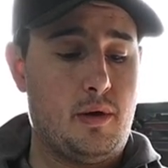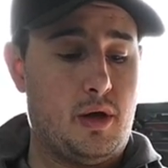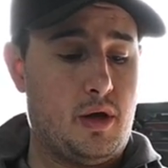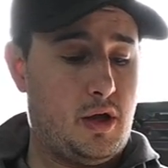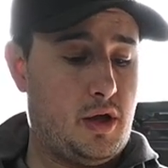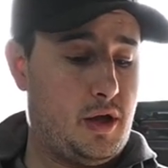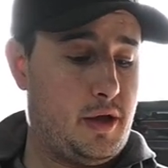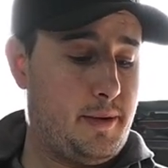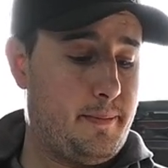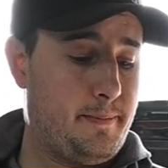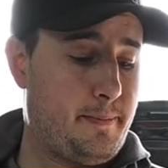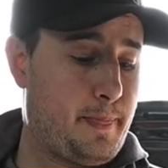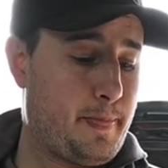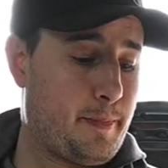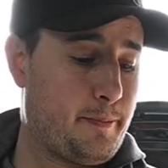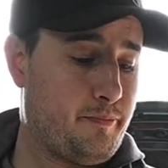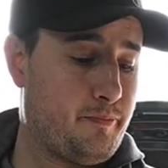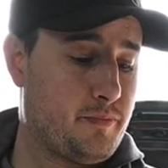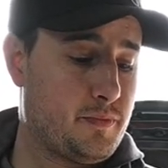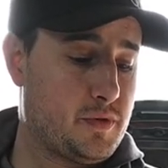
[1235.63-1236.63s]
Um,
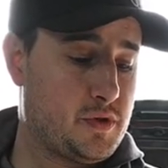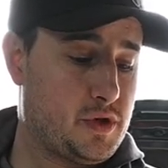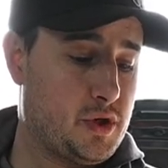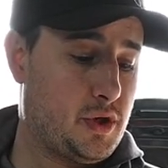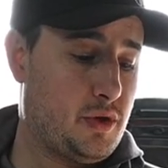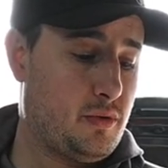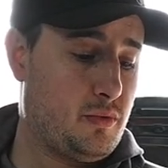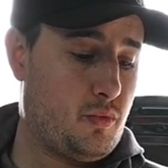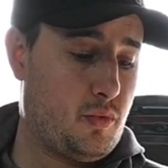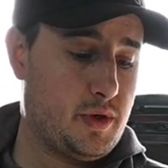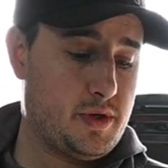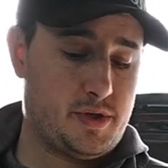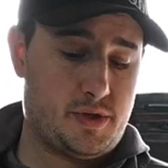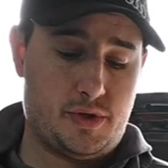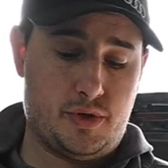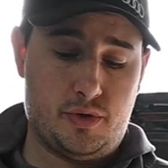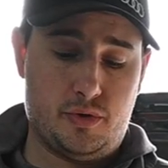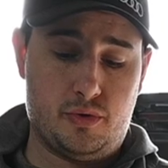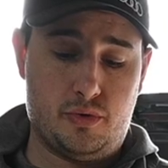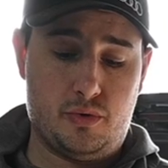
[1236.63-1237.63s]
so went
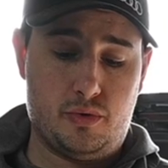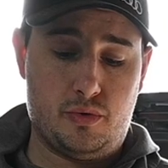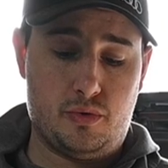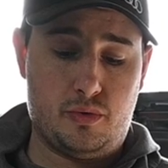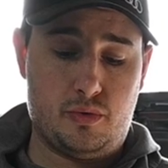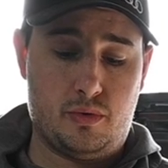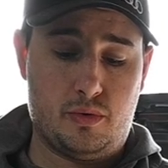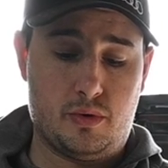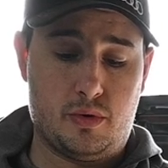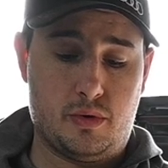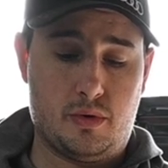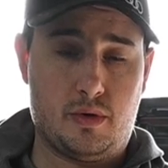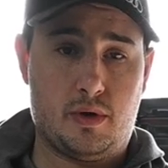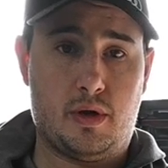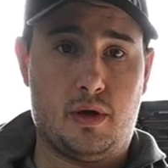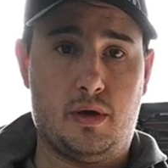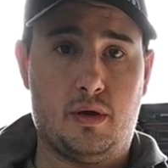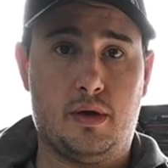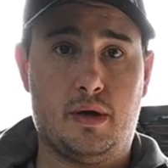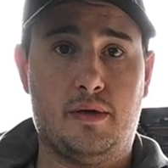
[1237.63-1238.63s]
to
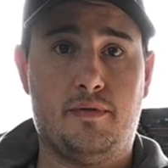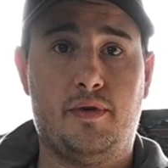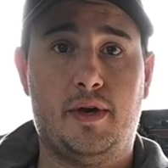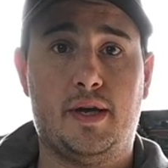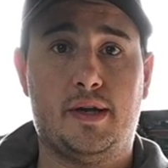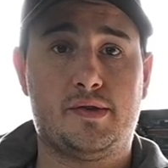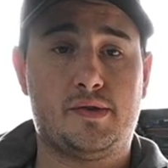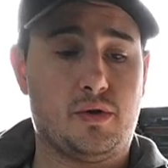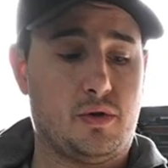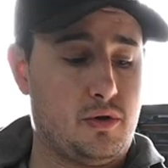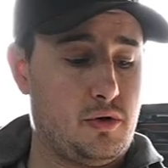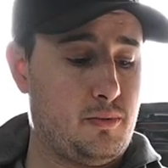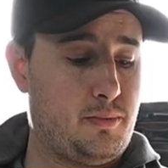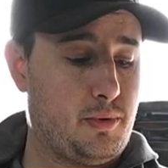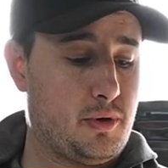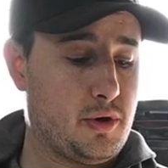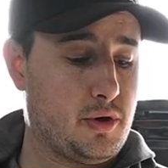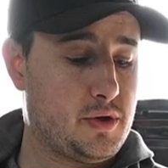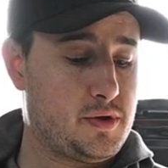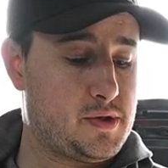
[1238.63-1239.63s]
Advanced Auto
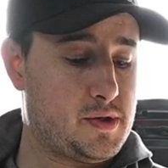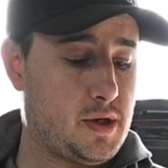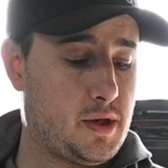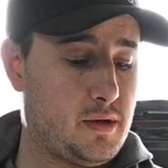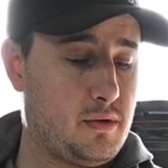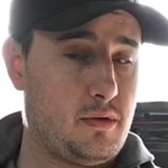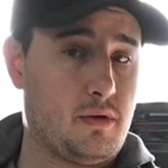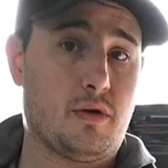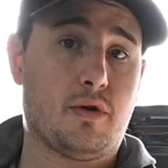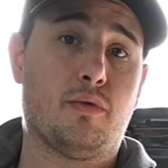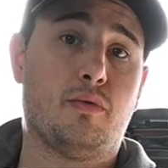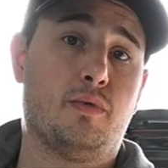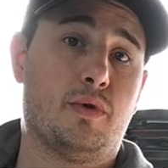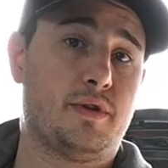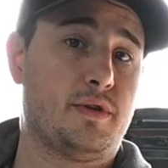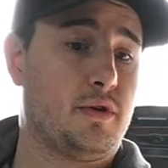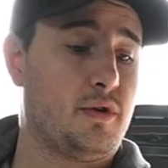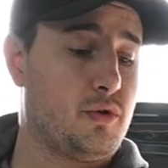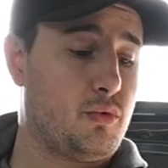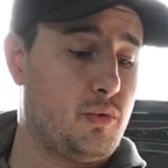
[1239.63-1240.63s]
Parts, uh, or went
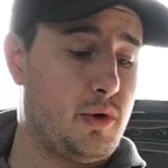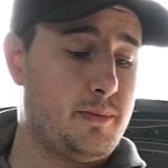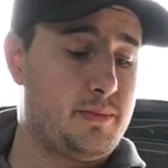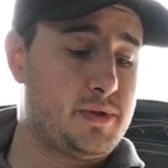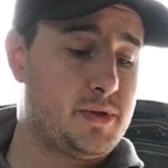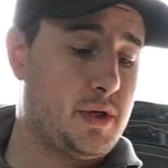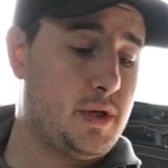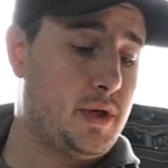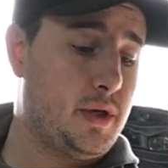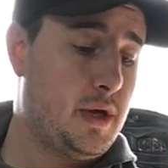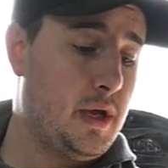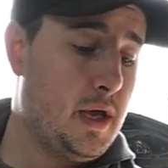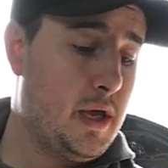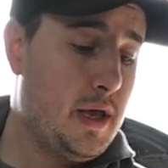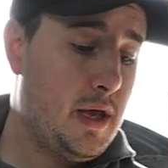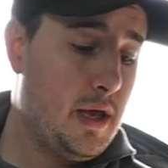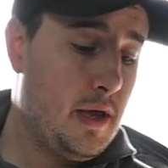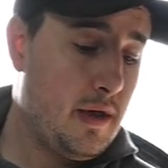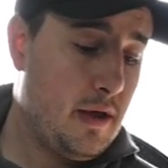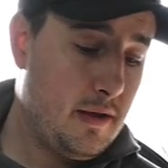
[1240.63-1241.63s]
to their website,
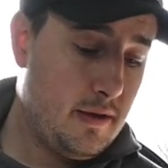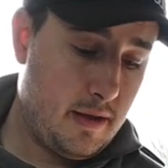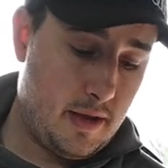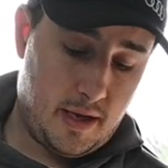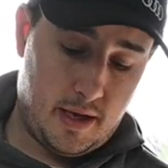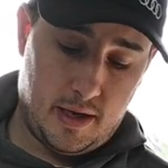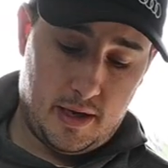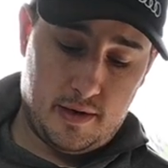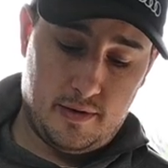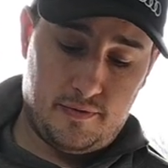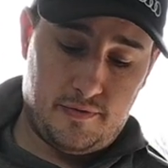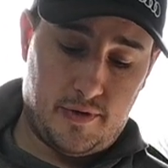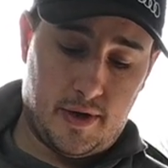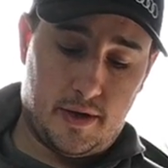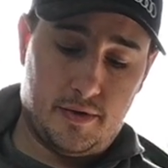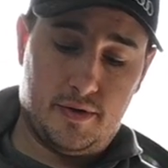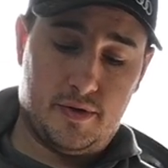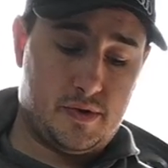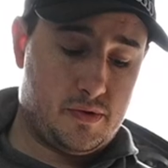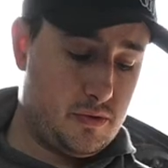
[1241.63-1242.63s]
and
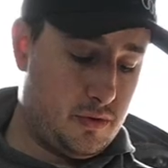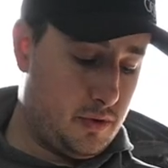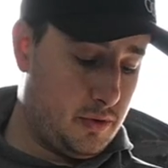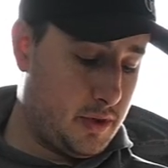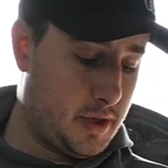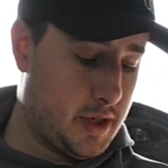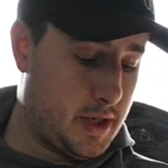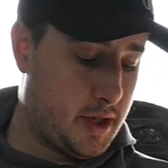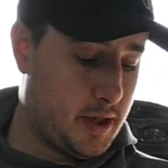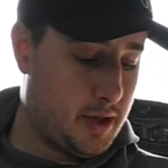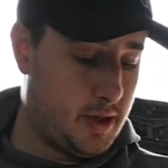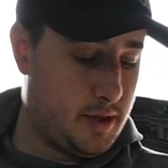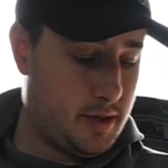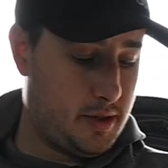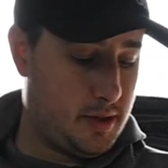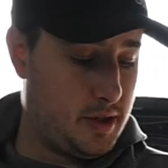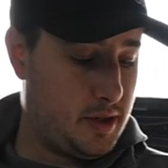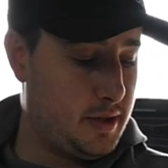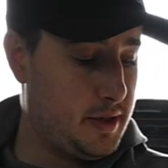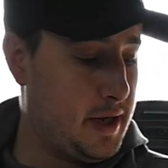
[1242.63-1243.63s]
found this little guy,
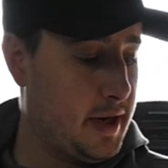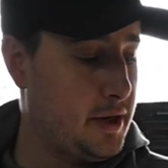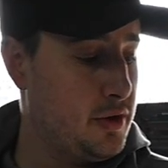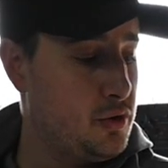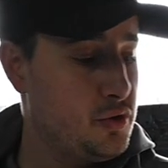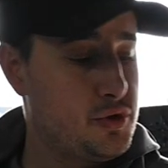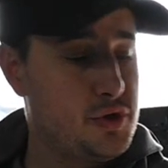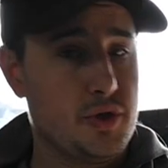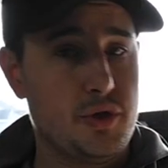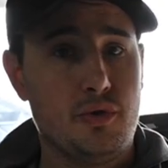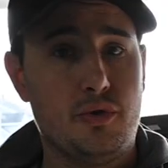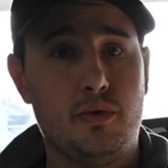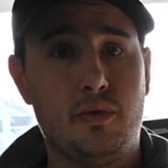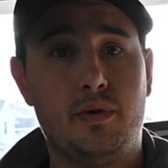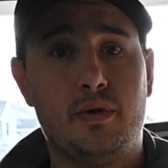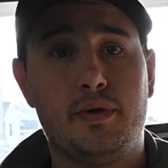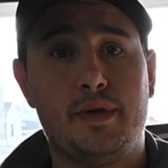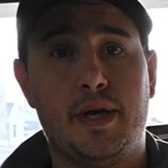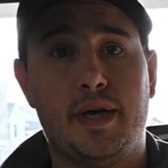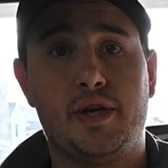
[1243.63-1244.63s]
uh, nine oh two
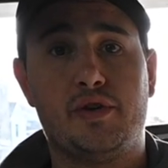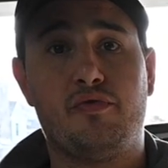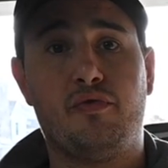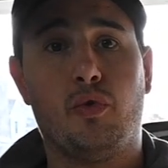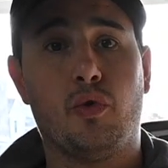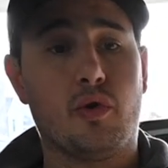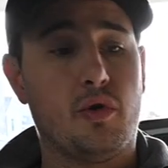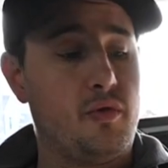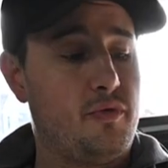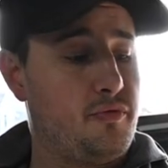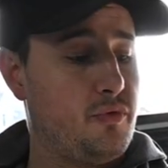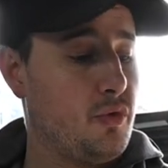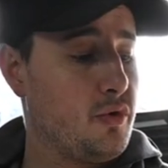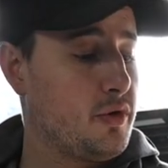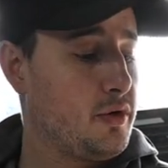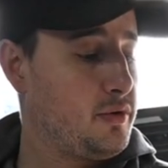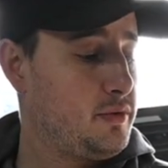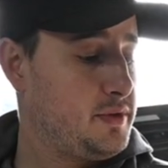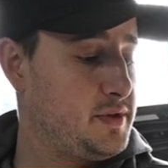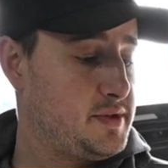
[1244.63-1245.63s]
dash four oh
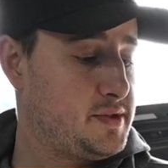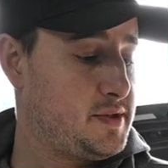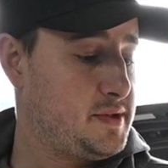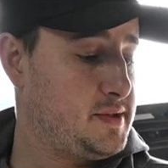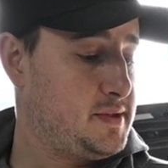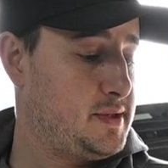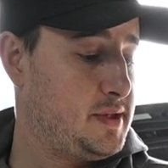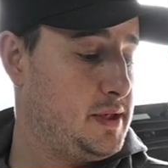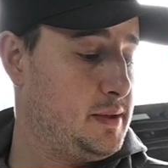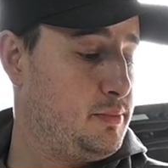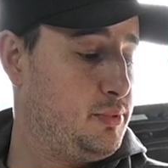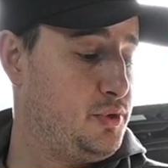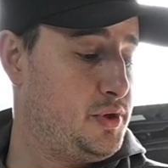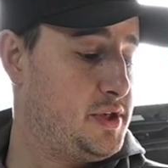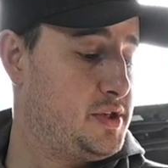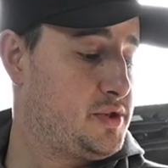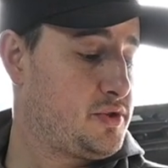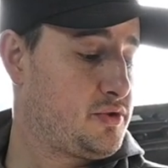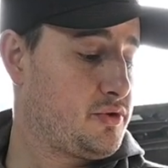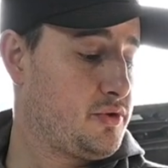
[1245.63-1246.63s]
four. This is the
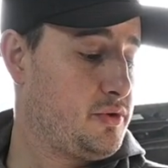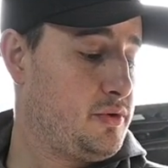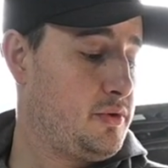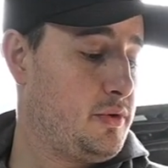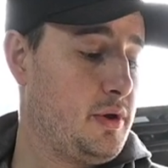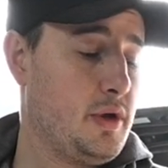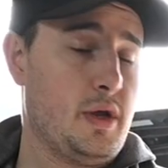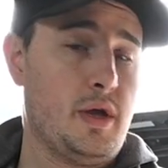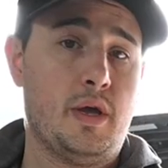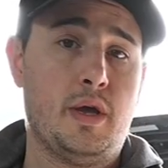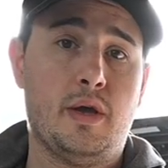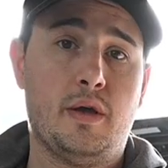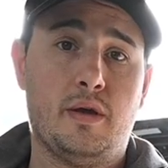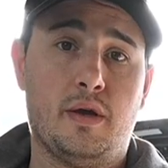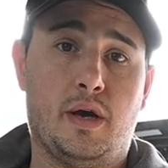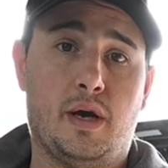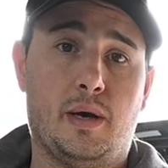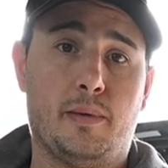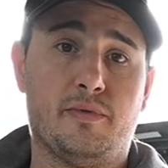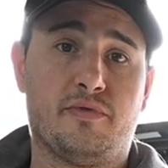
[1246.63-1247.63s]
bleed screw.
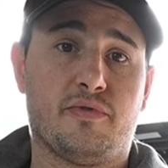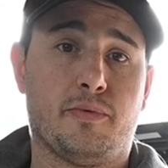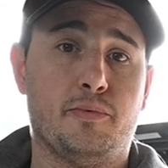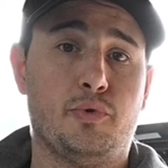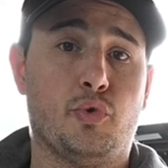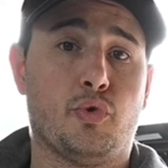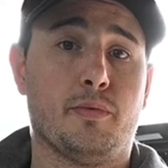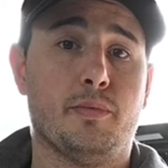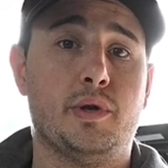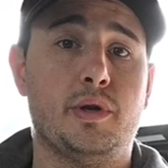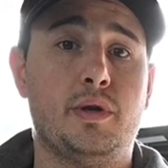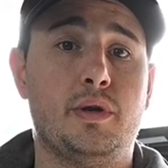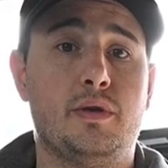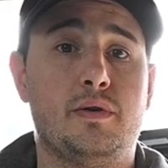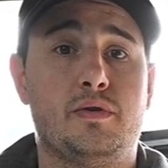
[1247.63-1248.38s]
Um, it's from Dorman.